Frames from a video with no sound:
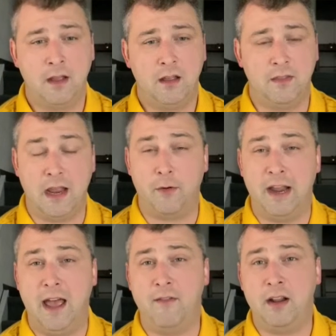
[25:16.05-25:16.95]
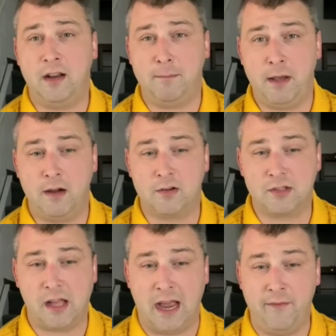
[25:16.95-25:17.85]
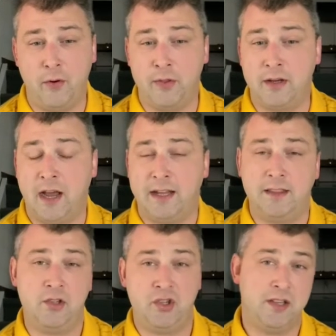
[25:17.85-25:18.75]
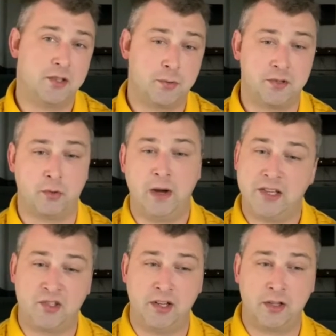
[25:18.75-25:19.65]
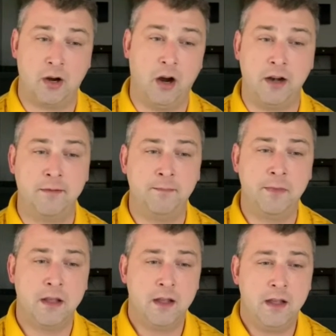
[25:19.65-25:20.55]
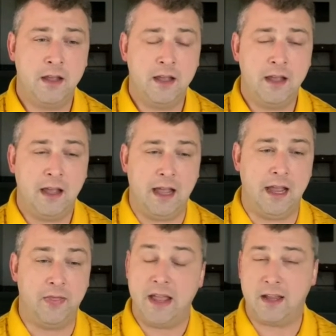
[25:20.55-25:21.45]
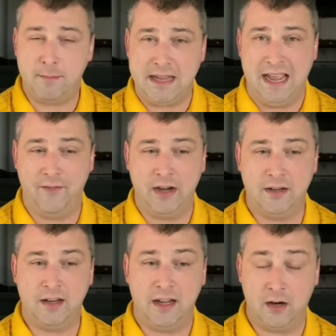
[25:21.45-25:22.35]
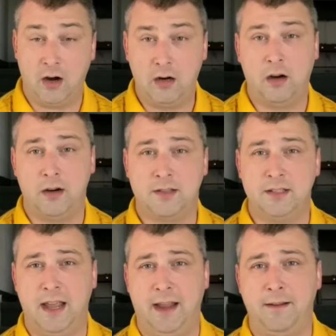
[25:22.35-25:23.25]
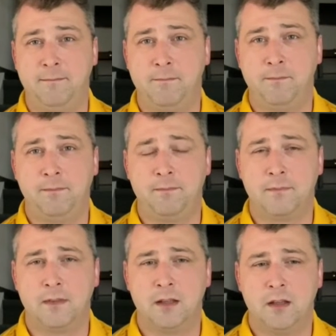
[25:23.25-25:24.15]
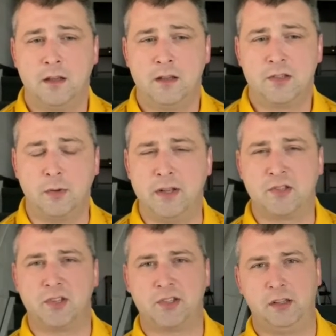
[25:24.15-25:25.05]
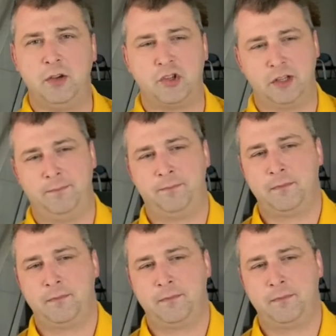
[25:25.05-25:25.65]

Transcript: They were evident in Peter's life on the night that Jesus was arrested in the garden, and they can be evident in our heart today. So what's the solution?